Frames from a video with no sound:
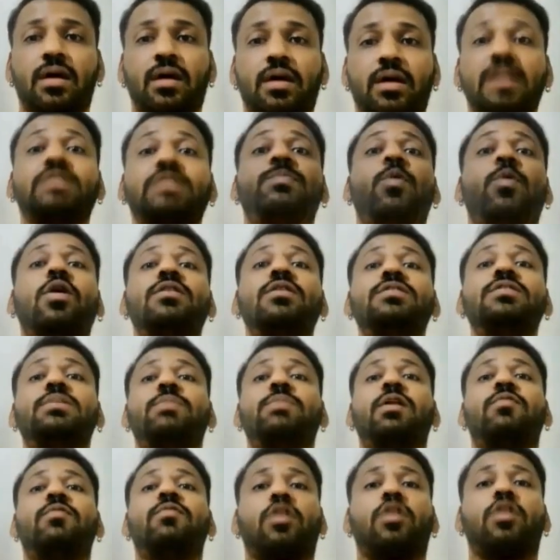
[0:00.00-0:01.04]

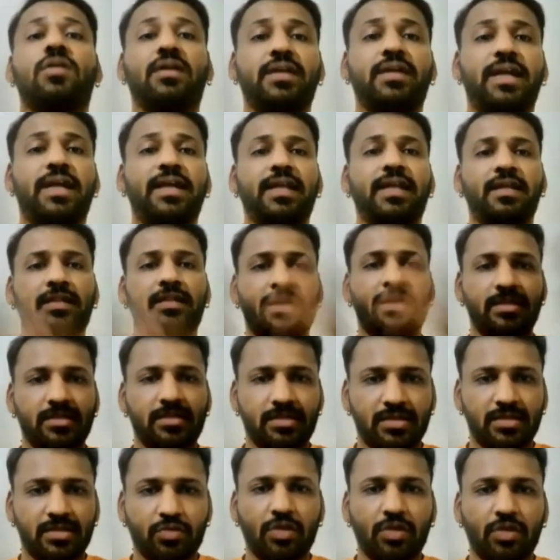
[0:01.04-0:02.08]
responsible for creating
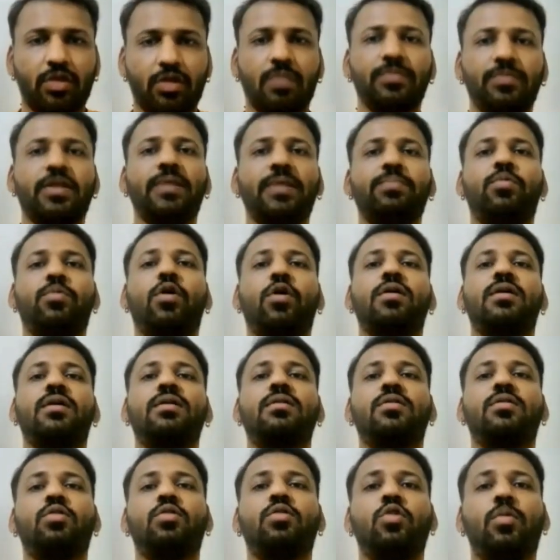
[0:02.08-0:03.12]
this one of the
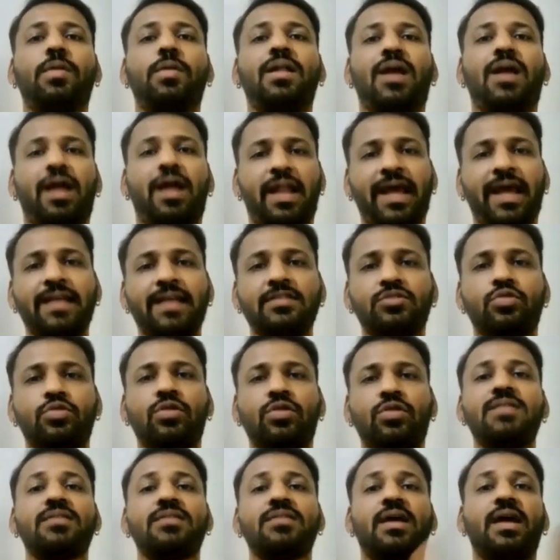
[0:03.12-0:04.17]
important global alliance
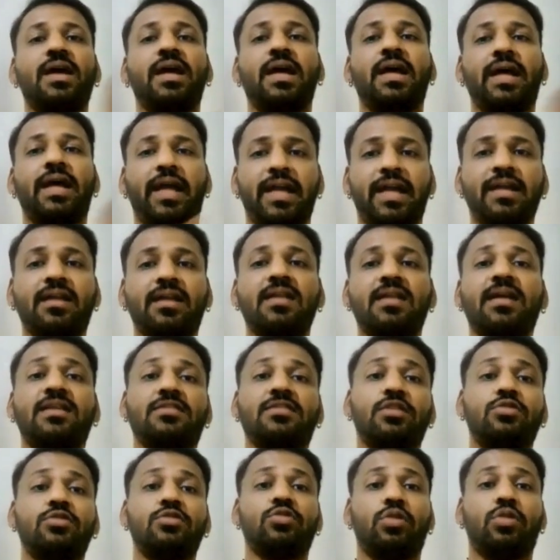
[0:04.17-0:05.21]
known as
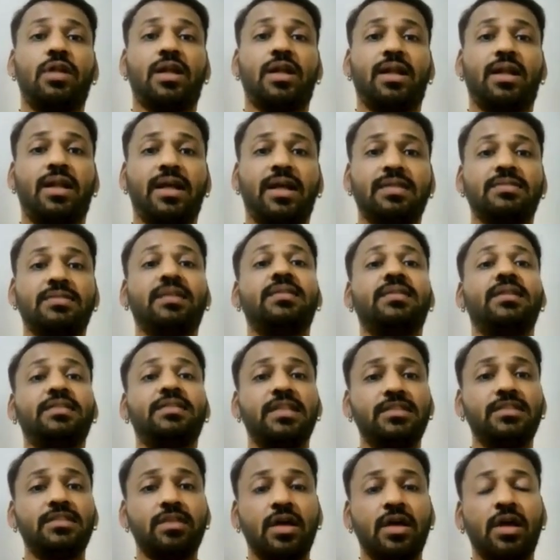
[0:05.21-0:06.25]
International Solar Alliance, and this
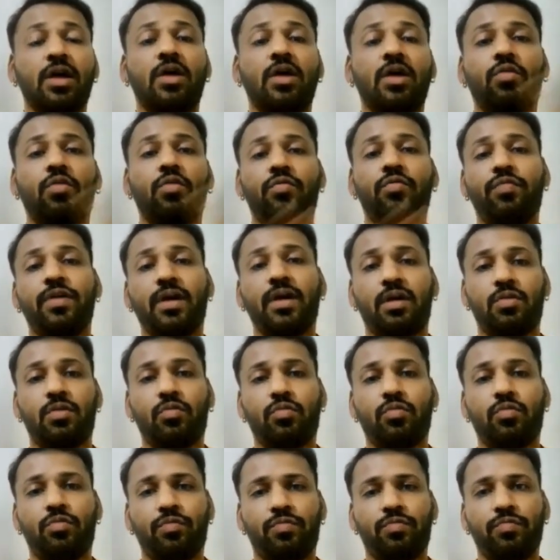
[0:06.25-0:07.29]
is
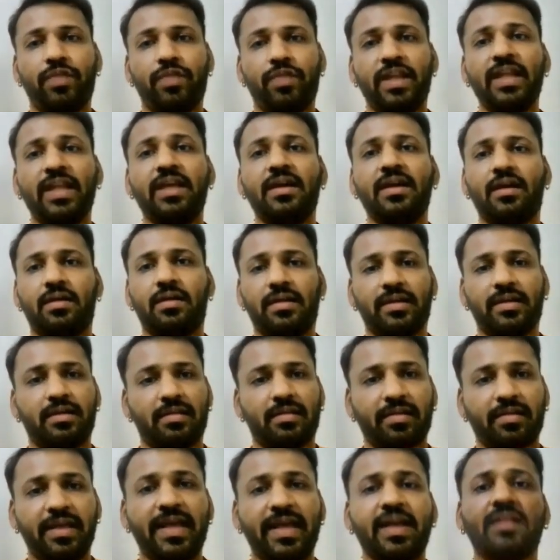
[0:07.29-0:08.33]
very
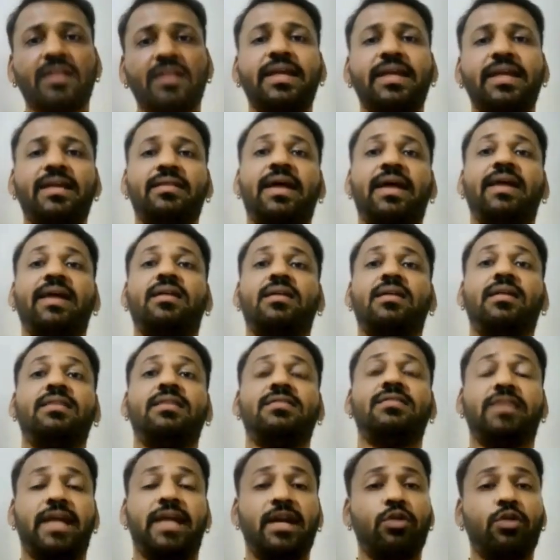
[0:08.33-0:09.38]
rare thing that
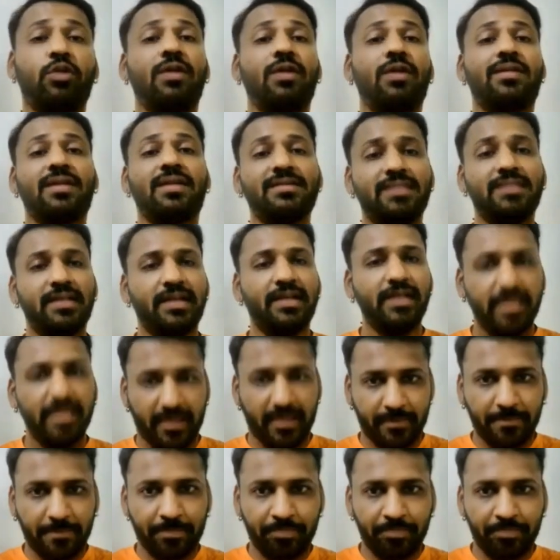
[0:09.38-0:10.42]
its headquarters is in India.